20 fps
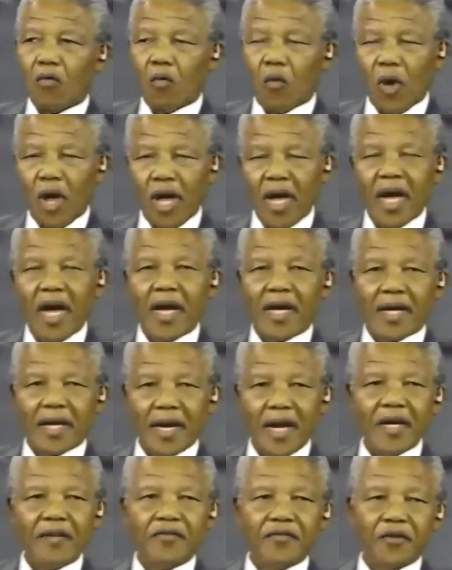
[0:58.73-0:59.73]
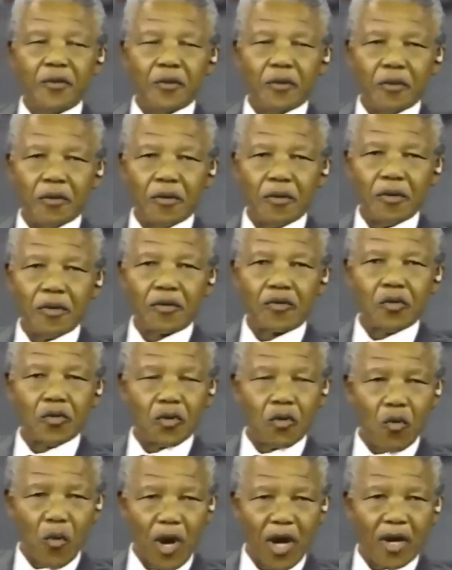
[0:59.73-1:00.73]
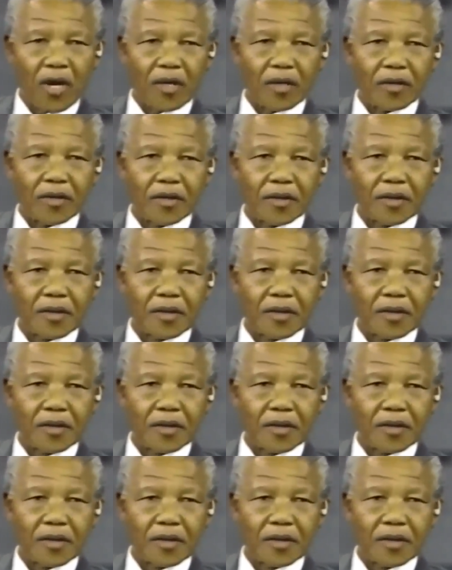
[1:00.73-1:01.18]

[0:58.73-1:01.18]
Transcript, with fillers: We are grateful to the world